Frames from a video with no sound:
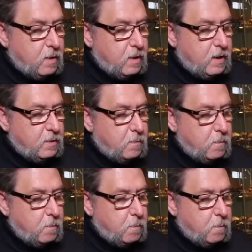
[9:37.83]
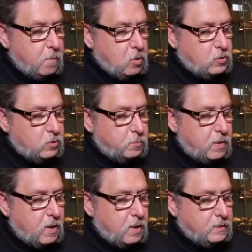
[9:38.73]
and myrtle
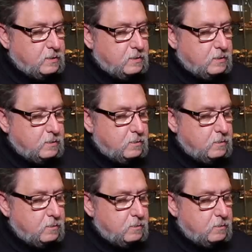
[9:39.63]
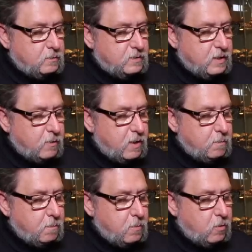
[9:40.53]
pods. Is that
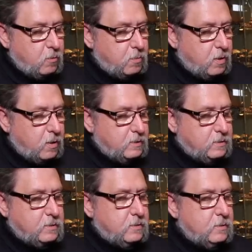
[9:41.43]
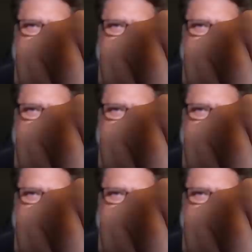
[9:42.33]
right? Myrtle pods.